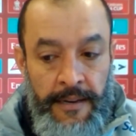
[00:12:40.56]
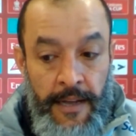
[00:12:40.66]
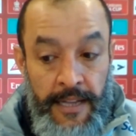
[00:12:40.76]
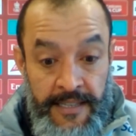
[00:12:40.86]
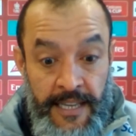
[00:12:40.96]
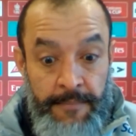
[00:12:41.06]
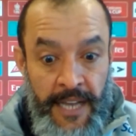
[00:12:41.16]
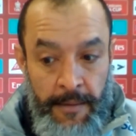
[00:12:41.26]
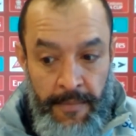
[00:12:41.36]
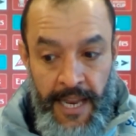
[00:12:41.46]
at the same
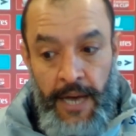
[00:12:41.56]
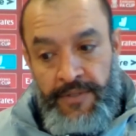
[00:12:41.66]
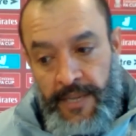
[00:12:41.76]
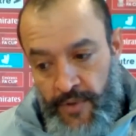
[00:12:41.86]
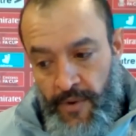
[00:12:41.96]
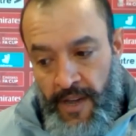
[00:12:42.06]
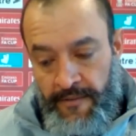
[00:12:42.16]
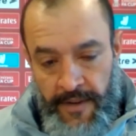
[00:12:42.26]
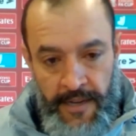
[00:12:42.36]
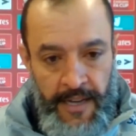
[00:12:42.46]
time allow them to have
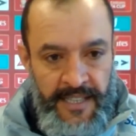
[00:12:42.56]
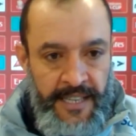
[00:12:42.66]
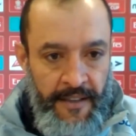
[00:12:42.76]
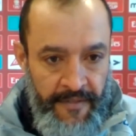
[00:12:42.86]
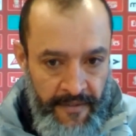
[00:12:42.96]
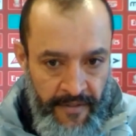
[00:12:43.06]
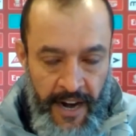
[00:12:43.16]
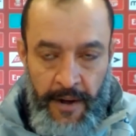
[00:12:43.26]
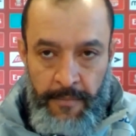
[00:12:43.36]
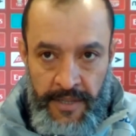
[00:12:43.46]
a safe
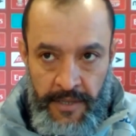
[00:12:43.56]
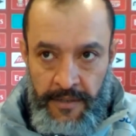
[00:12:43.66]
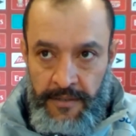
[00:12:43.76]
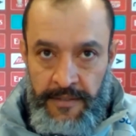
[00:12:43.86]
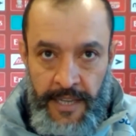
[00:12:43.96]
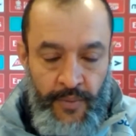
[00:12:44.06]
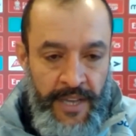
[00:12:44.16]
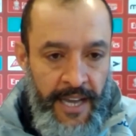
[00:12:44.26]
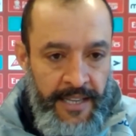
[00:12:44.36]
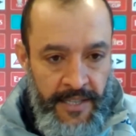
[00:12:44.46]
environment that we
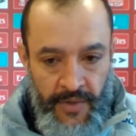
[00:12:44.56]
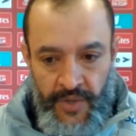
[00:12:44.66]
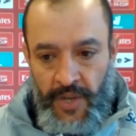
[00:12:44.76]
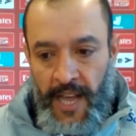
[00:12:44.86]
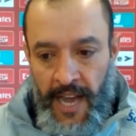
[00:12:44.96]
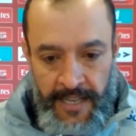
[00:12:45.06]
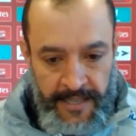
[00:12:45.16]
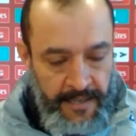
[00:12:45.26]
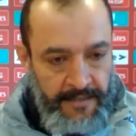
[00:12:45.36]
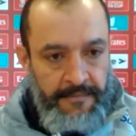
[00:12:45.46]
can socialize
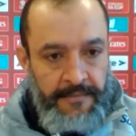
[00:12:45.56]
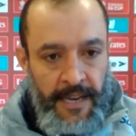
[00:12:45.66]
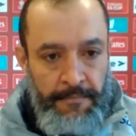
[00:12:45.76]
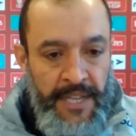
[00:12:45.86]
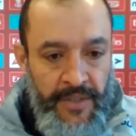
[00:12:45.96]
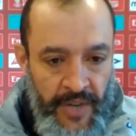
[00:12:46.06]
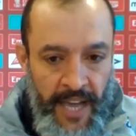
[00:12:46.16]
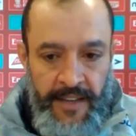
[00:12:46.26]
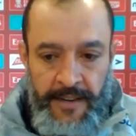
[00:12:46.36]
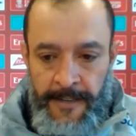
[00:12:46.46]
and be
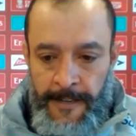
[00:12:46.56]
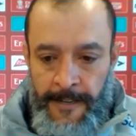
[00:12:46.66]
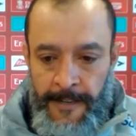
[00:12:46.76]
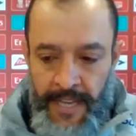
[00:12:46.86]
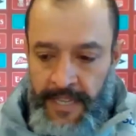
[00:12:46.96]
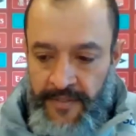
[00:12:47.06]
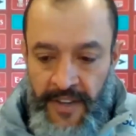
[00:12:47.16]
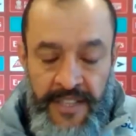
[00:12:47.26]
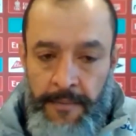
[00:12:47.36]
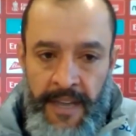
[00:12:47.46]
together. It's
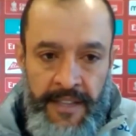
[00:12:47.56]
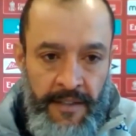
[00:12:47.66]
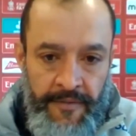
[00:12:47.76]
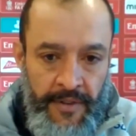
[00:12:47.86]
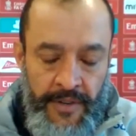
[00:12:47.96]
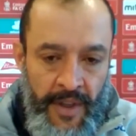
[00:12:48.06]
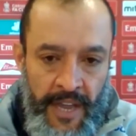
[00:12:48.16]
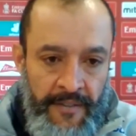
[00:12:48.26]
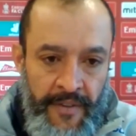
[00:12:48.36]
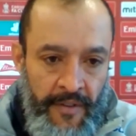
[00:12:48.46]
fundamental for the
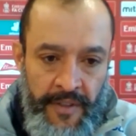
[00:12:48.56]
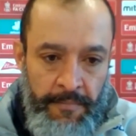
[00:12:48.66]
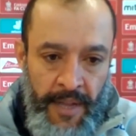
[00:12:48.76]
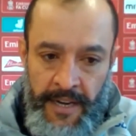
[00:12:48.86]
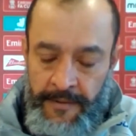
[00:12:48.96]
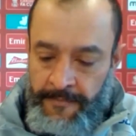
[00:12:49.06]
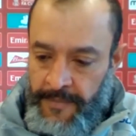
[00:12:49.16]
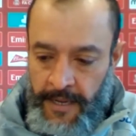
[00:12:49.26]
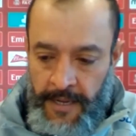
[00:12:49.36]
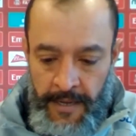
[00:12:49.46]
recovery of the player.
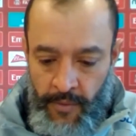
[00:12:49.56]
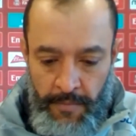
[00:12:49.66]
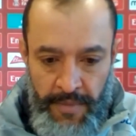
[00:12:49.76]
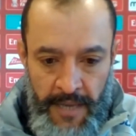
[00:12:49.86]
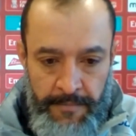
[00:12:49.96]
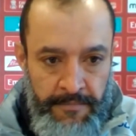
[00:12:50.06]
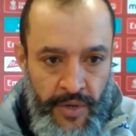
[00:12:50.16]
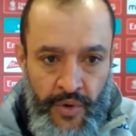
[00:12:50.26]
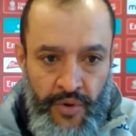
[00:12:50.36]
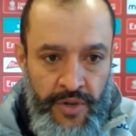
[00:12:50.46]
It will be a
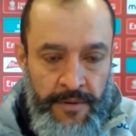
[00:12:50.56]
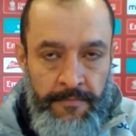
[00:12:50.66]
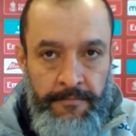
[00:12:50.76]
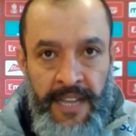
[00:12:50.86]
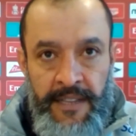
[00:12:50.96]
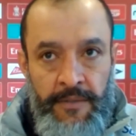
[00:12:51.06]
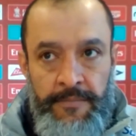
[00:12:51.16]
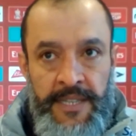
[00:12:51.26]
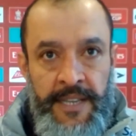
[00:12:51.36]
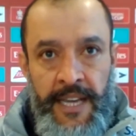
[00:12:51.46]
huge mental
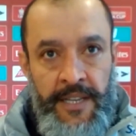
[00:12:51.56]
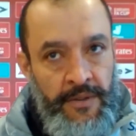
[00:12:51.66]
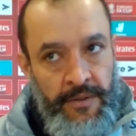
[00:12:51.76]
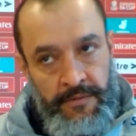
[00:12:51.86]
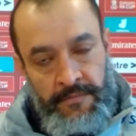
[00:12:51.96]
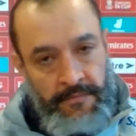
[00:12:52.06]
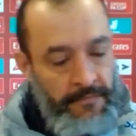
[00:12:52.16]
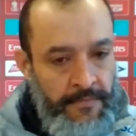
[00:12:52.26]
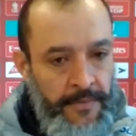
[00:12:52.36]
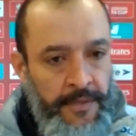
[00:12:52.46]
mistake to
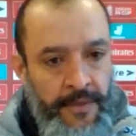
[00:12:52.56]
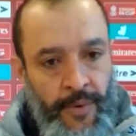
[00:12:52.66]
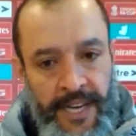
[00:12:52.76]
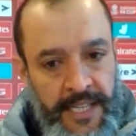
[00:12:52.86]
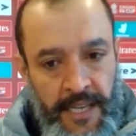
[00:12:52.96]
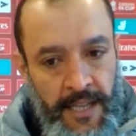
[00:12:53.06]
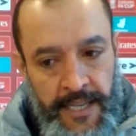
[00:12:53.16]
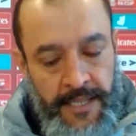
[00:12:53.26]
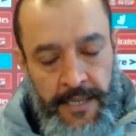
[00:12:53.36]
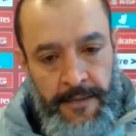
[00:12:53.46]
isolate.
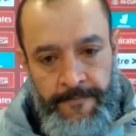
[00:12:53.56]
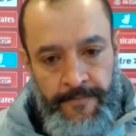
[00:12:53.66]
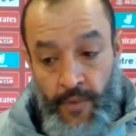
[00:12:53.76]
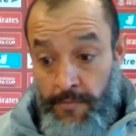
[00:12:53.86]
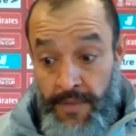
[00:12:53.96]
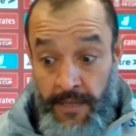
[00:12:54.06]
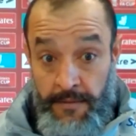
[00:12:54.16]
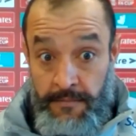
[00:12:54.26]
It will be,